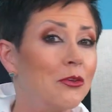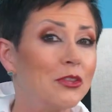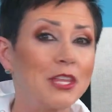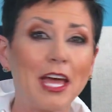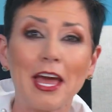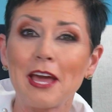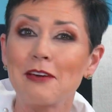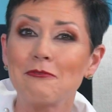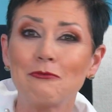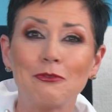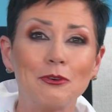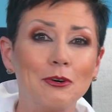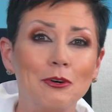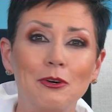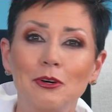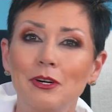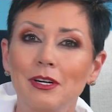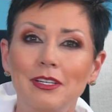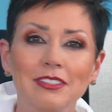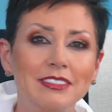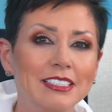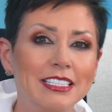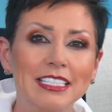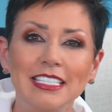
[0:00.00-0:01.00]
thankful
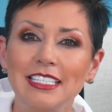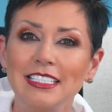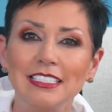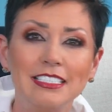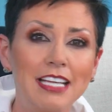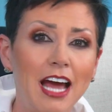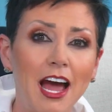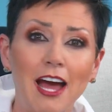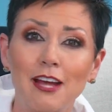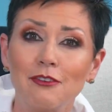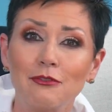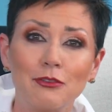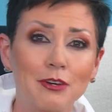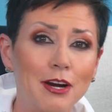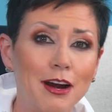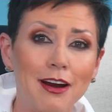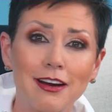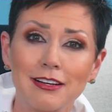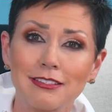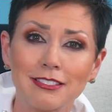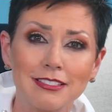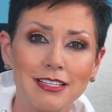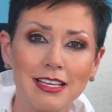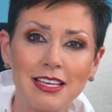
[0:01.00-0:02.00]
that He died for
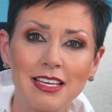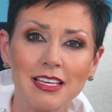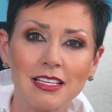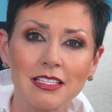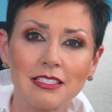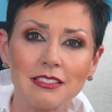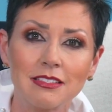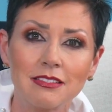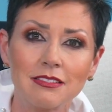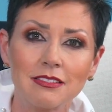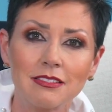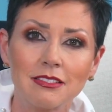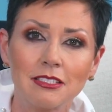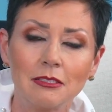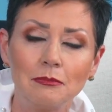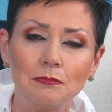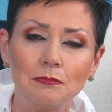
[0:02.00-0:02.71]
our sins.